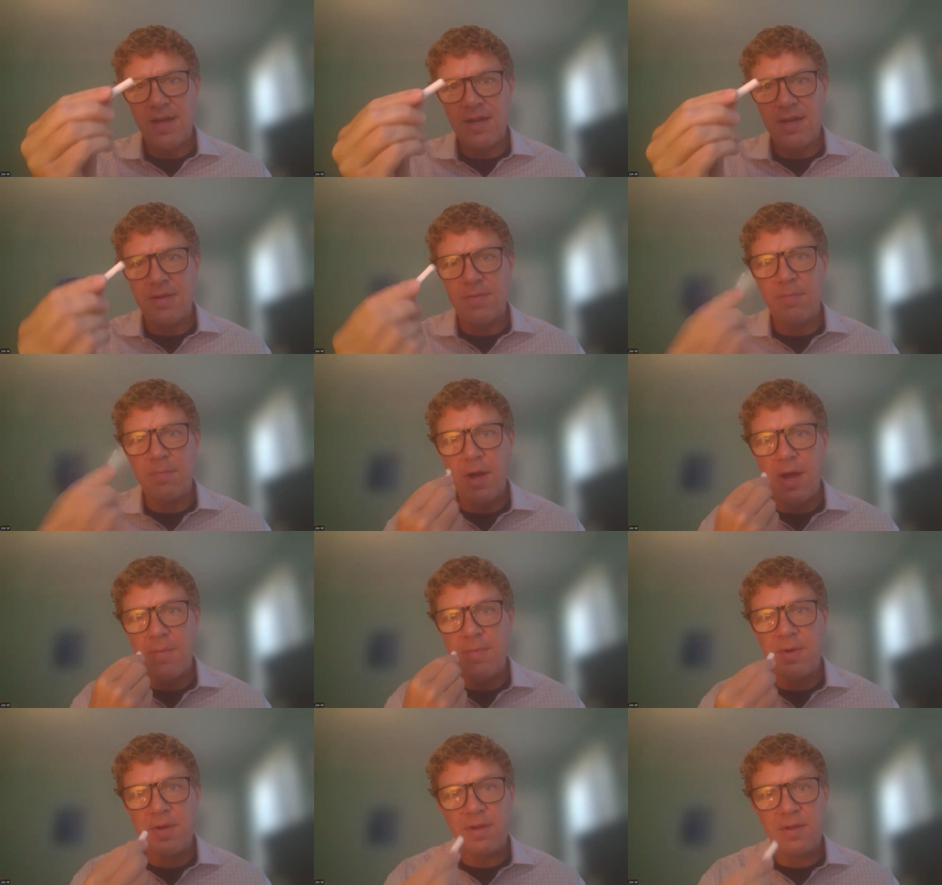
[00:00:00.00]
You
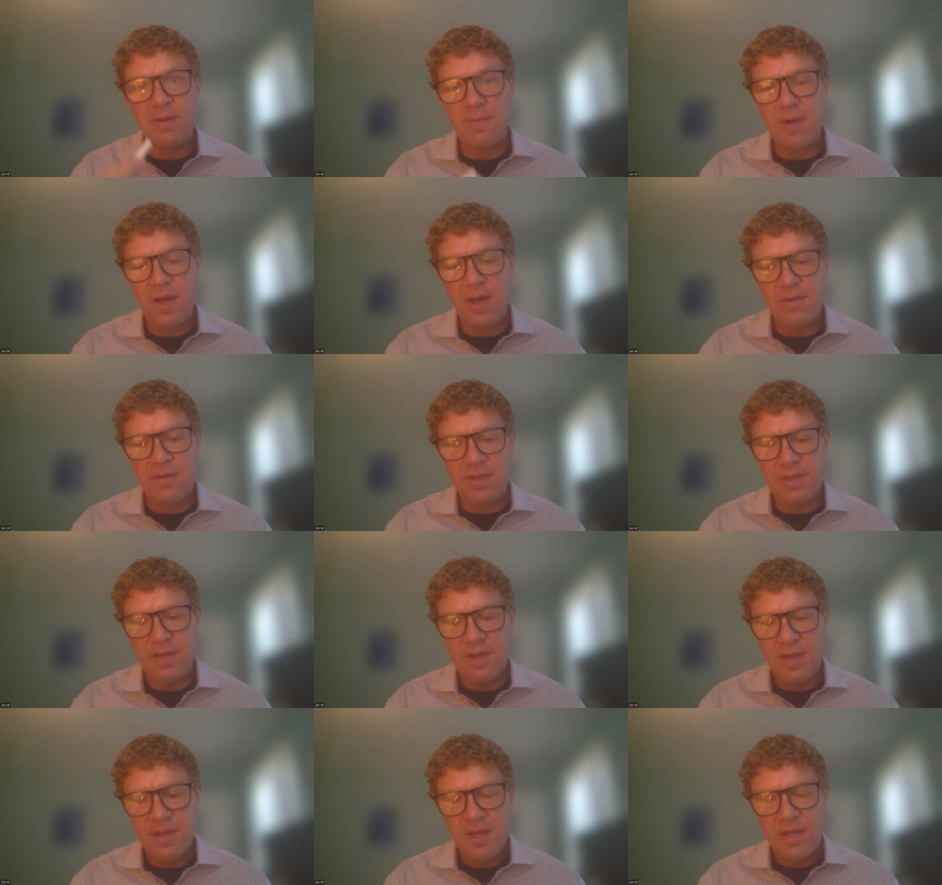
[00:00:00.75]
pop it in your
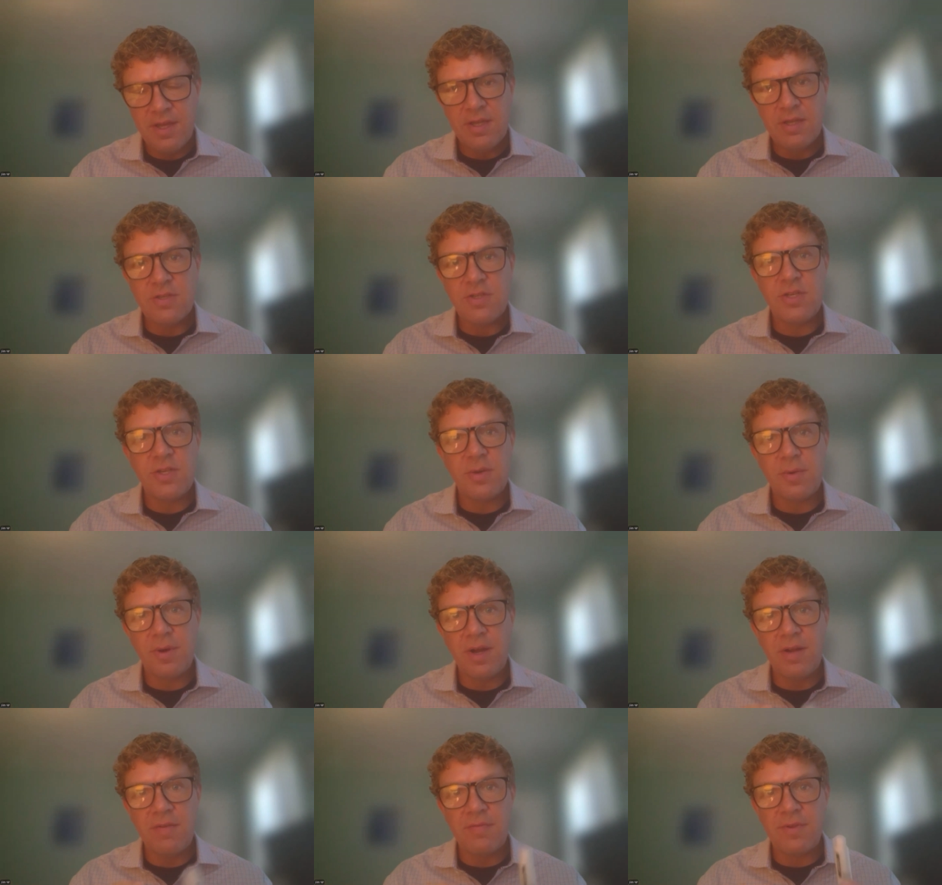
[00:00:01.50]
mouth, you
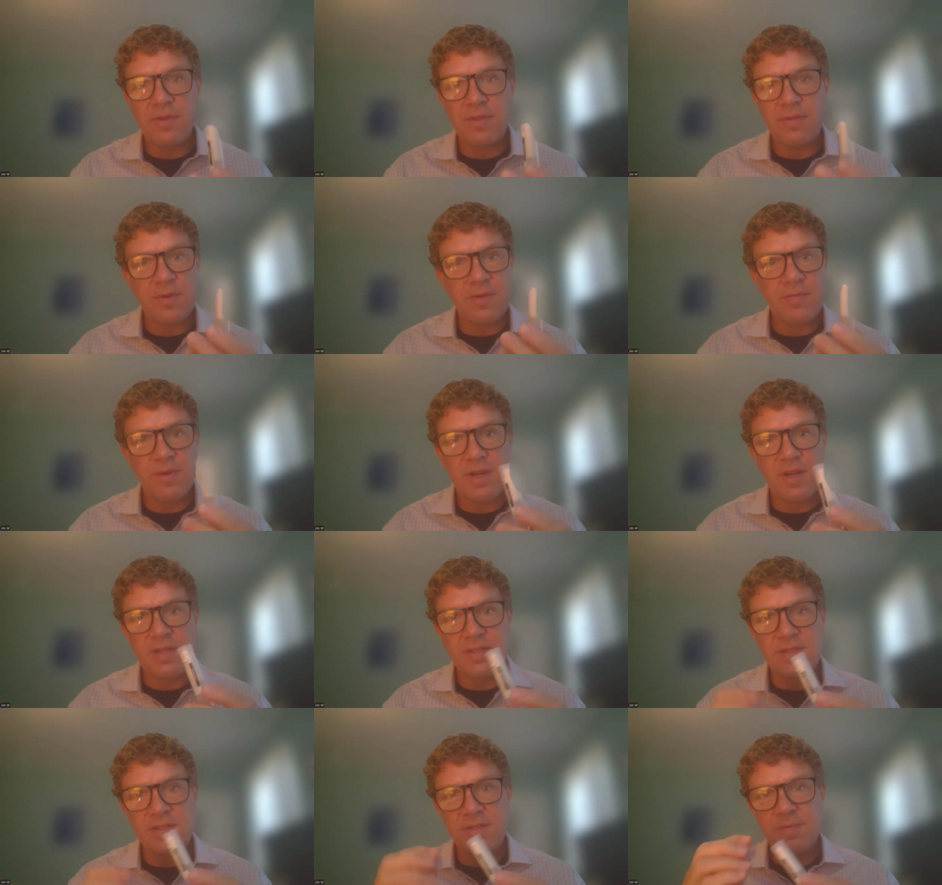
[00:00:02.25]
chew on it for 3
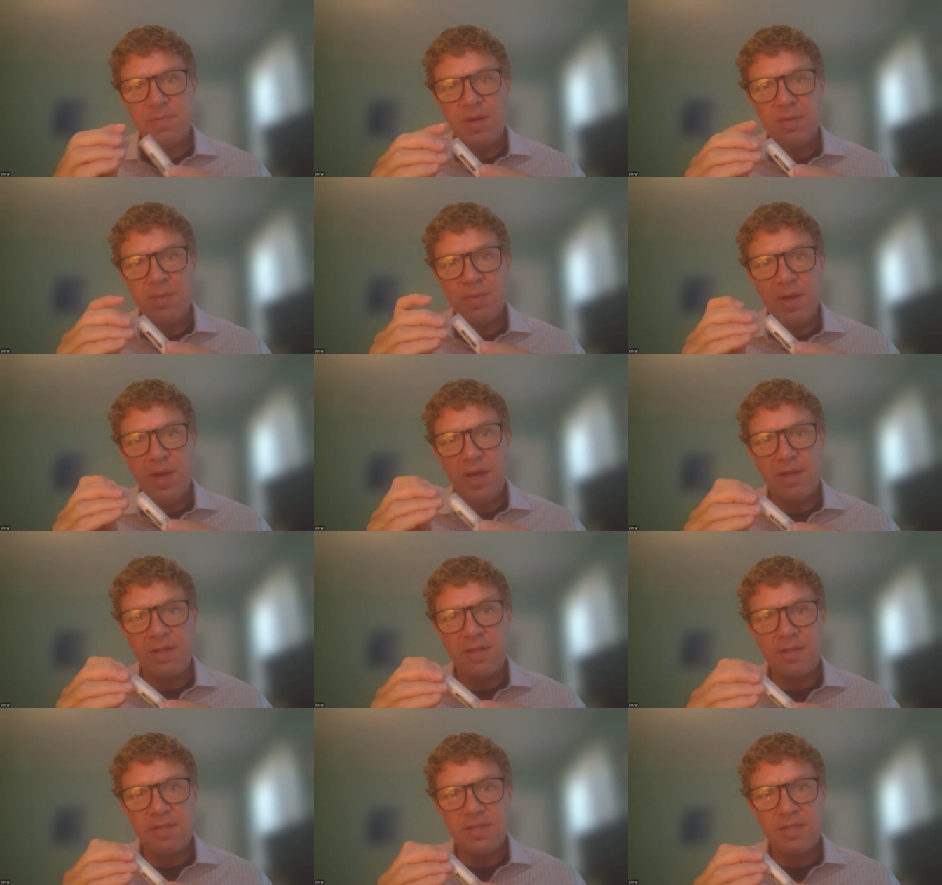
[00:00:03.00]
minutes, you spit it
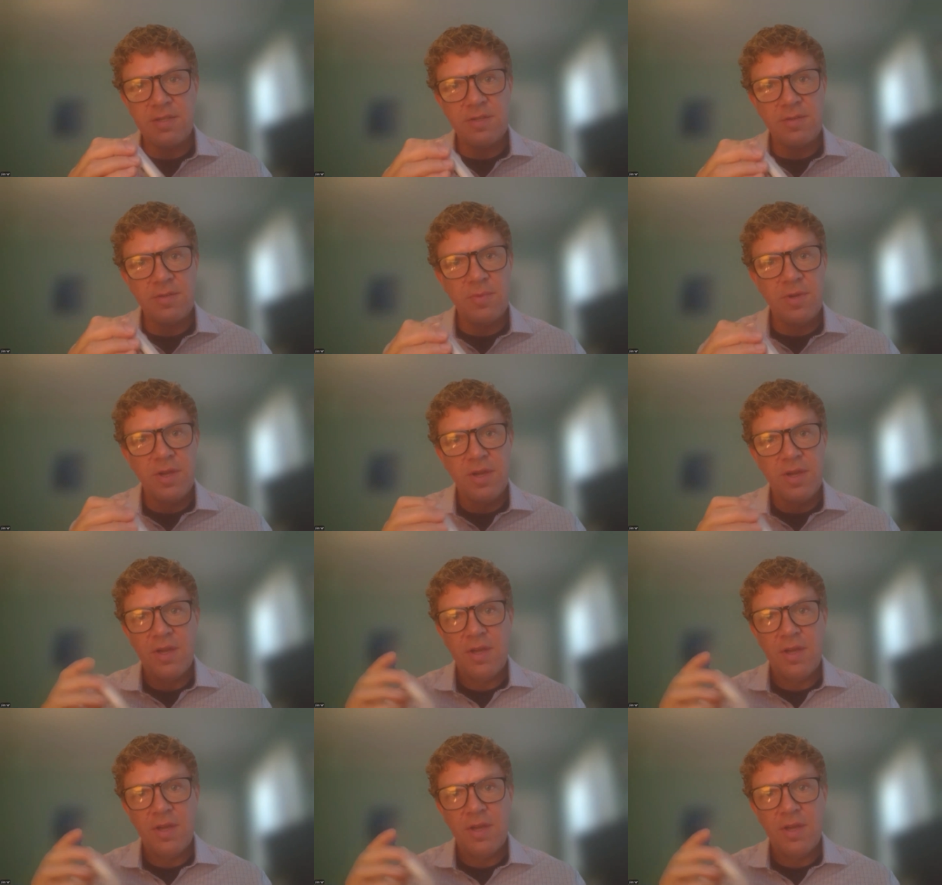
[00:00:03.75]
back in the tube.